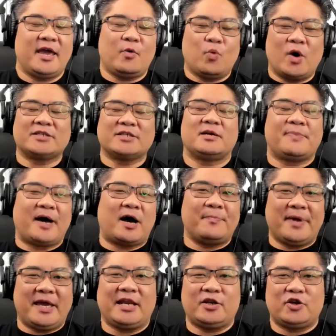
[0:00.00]
It wasn't
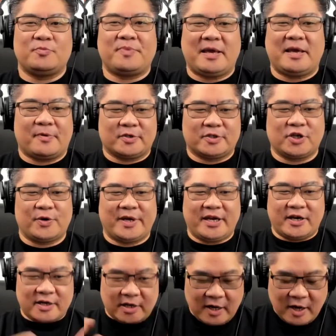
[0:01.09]
about meeting new people. So
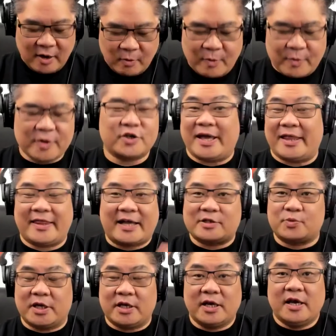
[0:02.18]
here, what we're doing, and
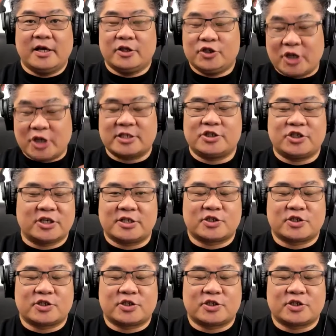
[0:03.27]
that's what Justin just